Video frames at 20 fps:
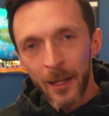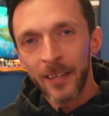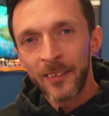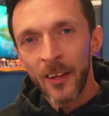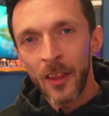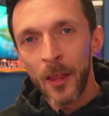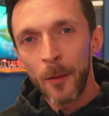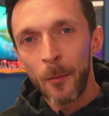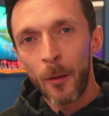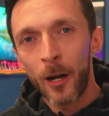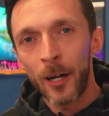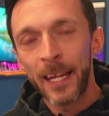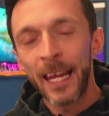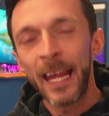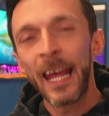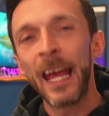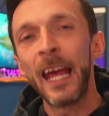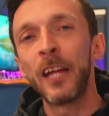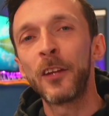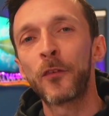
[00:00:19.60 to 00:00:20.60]
into the
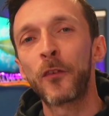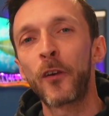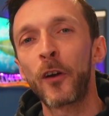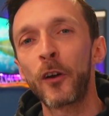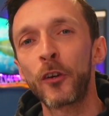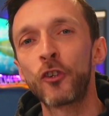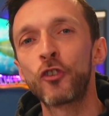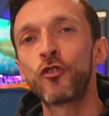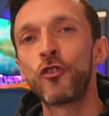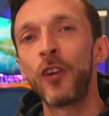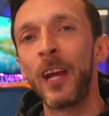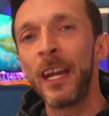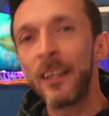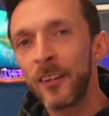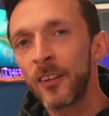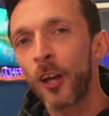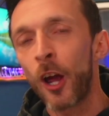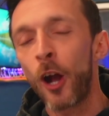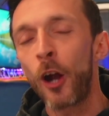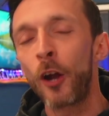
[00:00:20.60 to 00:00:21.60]
market head first,
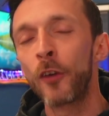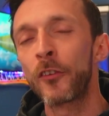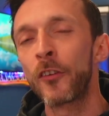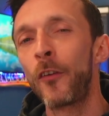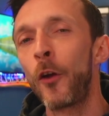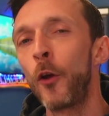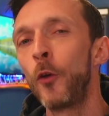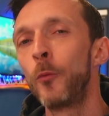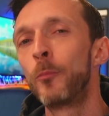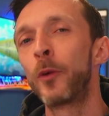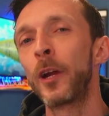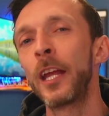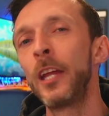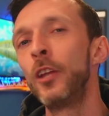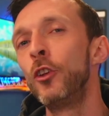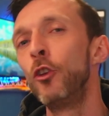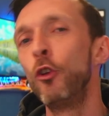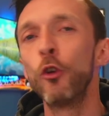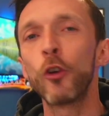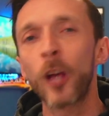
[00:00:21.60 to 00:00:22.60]
trading cards around,
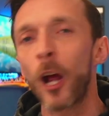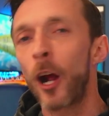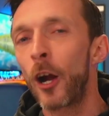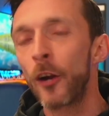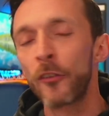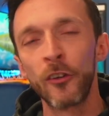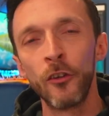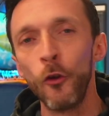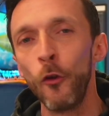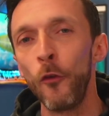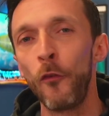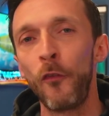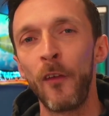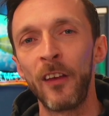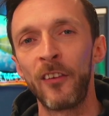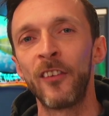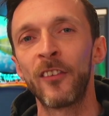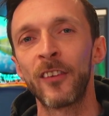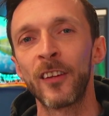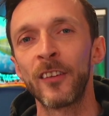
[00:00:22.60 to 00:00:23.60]
bringing new cards and new
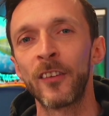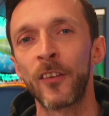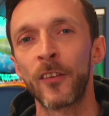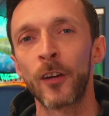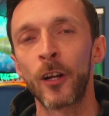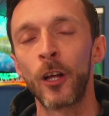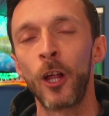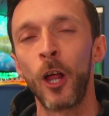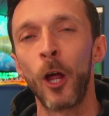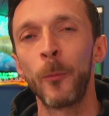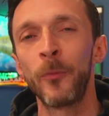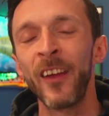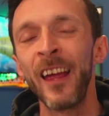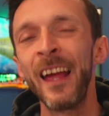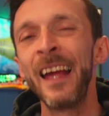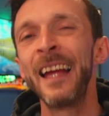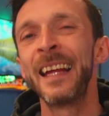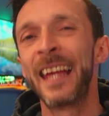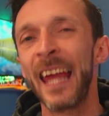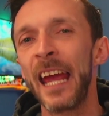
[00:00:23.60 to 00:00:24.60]
faces into their clubs,
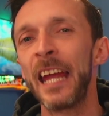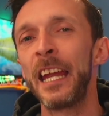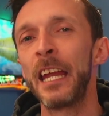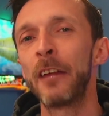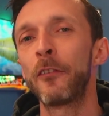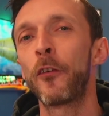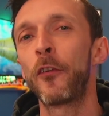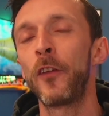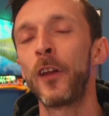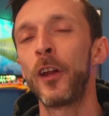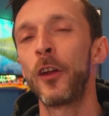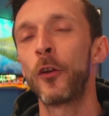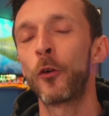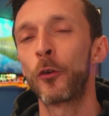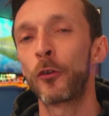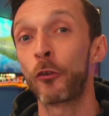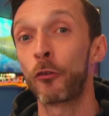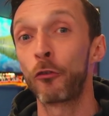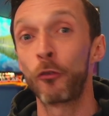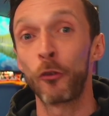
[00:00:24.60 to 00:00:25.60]
getting everything in
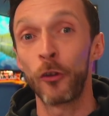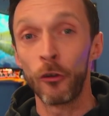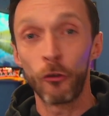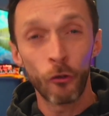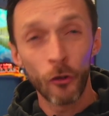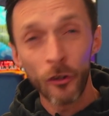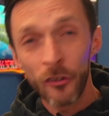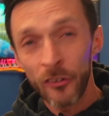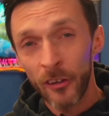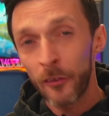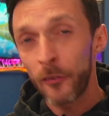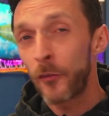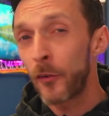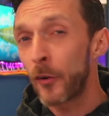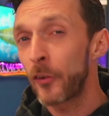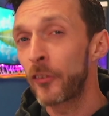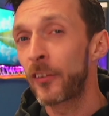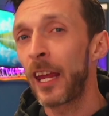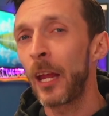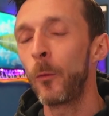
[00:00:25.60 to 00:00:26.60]
order so that as soon as this
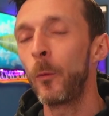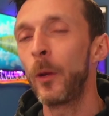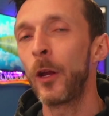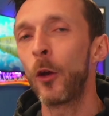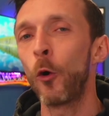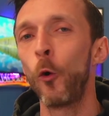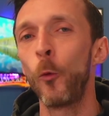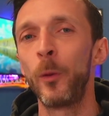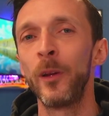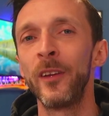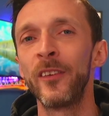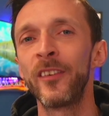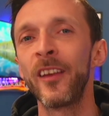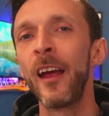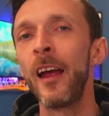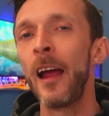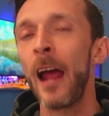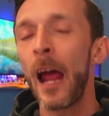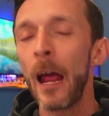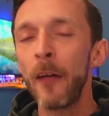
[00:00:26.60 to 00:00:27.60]
first game week opens,
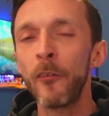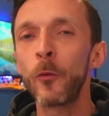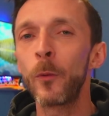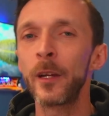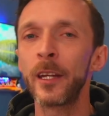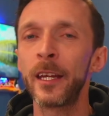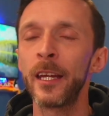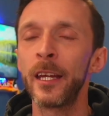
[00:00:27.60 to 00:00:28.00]
everyone